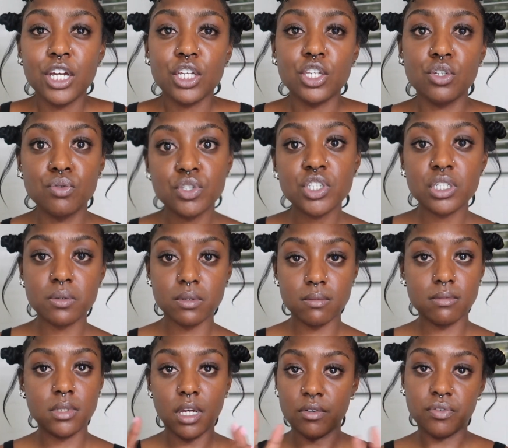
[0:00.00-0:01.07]
you
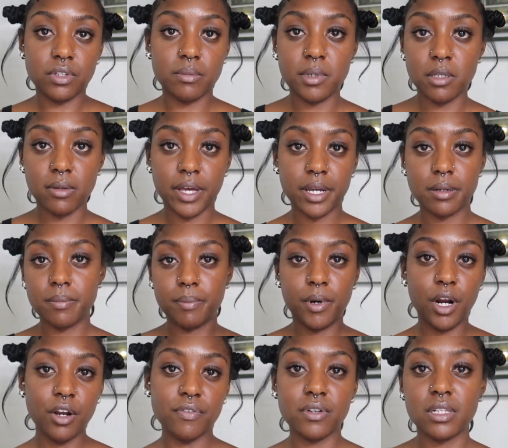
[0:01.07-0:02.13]
should definitely be like
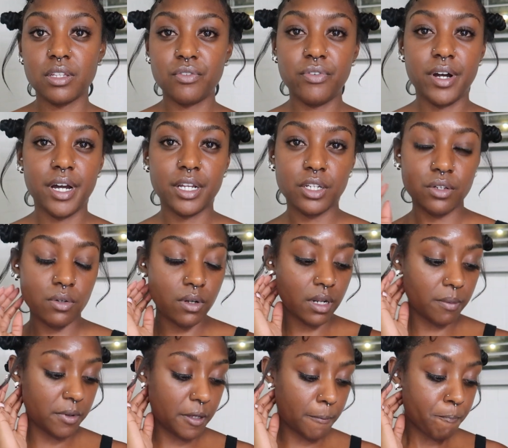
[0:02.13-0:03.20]
perfectly fine, you know what
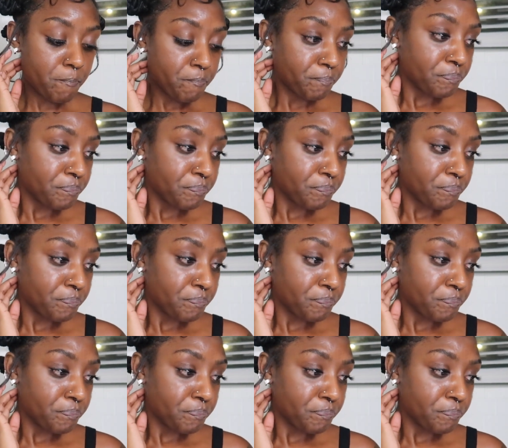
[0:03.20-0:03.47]
I mean?